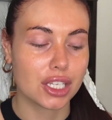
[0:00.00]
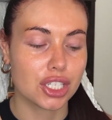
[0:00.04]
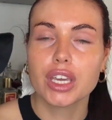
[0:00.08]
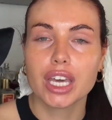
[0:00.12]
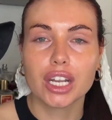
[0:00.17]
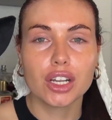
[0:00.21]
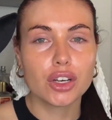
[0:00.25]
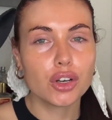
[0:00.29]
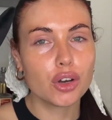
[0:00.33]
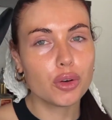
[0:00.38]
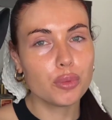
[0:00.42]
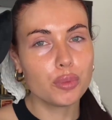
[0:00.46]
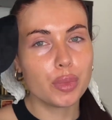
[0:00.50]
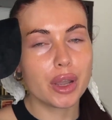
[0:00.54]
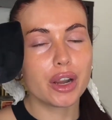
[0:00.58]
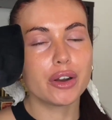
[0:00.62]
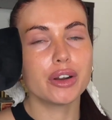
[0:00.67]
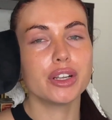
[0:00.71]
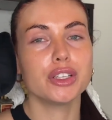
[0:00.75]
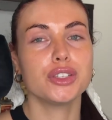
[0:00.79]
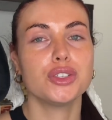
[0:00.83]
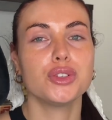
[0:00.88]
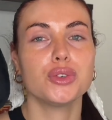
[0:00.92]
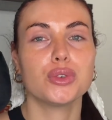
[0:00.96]
I'm gonna compare
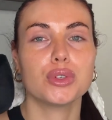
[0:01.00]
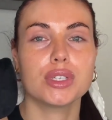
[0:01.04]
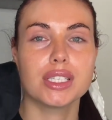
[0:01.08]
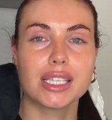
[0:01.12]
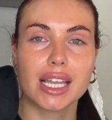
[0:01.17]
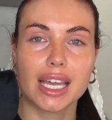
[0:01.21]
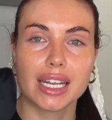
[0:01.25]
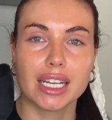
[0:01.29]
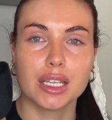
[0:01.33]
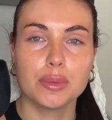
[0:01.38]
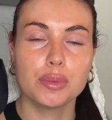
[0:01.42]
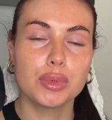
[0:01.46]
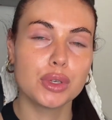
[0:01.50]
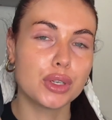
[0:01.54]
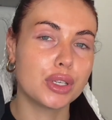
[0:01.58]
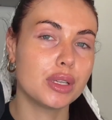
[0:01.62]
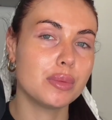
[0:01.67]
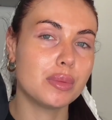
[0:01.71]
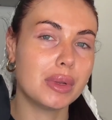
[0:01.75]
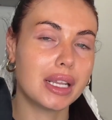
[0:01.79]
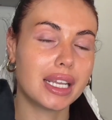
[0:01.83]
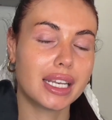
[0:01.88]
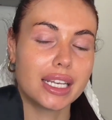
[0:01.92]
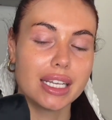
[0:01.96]
it to your standard beauty
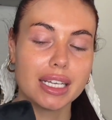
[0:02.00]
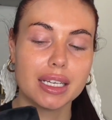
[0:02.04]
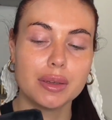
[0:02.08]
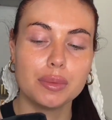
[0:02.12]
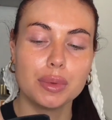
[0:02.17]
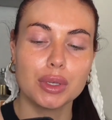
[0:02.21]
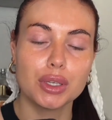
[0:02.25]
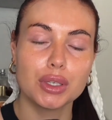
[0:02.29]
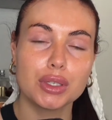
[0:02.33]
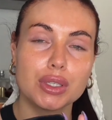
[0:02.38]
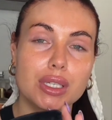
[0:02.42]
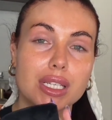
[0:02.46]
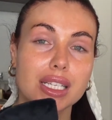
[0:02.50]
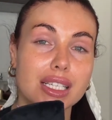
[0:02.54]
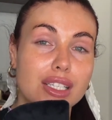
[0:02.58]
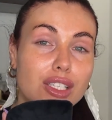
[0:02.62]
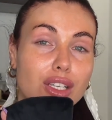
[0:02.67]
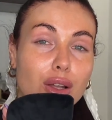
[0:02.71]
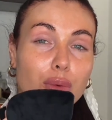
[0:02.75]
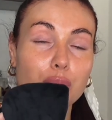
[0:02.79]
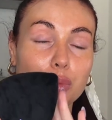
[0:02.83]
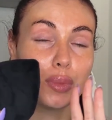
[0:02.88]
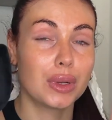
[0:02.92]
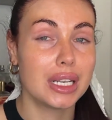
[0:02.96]
blender because it is
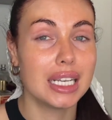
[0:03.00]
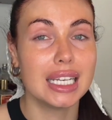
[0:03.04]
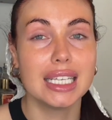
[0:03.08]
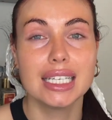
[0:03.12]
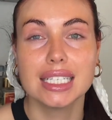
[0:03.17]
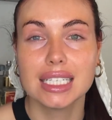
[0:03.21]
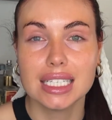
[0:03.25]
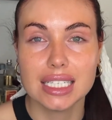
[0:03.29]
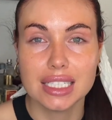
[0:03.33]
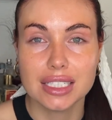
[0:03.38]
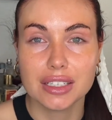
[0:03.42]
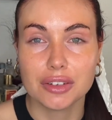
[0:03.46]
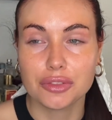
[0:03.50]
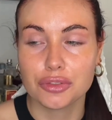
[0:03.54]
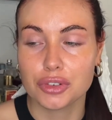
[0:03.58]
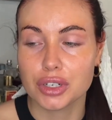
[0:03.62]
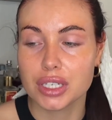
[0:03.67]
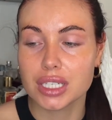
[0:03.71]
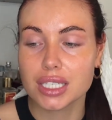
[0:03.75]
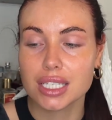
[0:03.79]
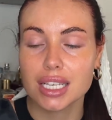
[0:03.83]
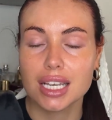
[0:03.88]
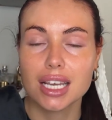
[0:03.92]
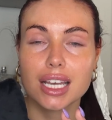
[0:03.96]
completely different.